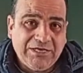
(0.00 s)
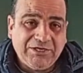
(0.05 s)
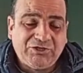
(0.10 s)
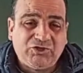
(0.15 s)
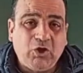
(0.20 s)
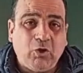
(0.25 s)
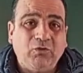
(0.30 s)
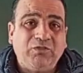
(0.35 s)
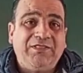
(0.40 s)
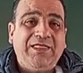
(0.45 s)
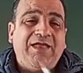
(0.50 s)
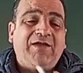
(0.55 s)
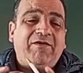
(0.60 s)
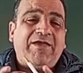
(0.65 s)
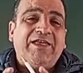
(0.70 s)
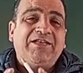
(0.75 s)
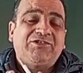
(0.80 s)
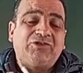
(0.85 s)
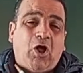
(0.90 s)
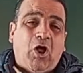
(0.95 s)
So there
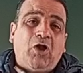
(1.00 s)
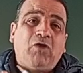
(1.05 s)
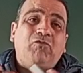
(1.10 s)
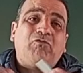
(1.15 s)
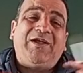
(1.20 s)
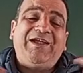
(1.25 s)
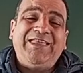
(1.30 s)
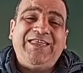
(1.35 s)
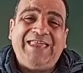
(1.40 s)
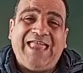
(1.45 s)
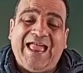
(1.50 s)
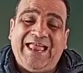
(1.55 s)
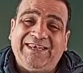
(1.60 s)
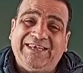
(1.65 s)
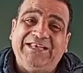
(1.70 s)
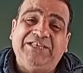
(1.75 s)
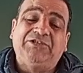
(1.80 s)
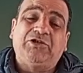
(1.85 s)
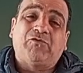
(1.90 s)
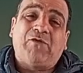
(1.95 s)
is already
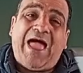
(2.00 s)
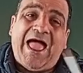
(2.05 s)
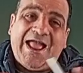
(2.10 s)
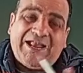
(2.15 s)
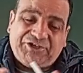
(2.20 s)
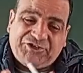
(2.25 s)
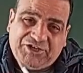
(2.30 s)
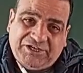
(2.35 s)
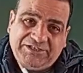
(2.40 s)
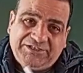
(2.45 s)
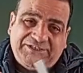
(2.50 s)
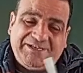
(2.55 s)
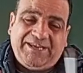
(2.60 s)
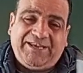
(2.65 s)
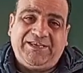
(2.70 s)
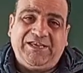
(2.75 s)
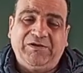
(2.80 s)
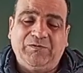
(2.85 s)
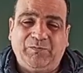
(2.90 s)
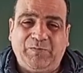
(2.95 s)
an interaction
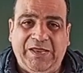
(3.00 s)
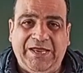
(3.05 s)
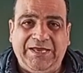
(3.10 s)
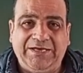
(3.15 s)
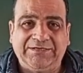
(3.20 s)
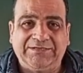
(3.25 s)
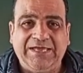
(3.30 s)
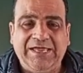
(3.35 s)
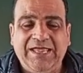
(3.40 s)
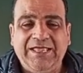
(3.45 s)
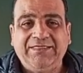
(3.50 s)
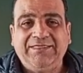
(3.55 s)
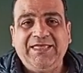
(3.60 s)
taking place.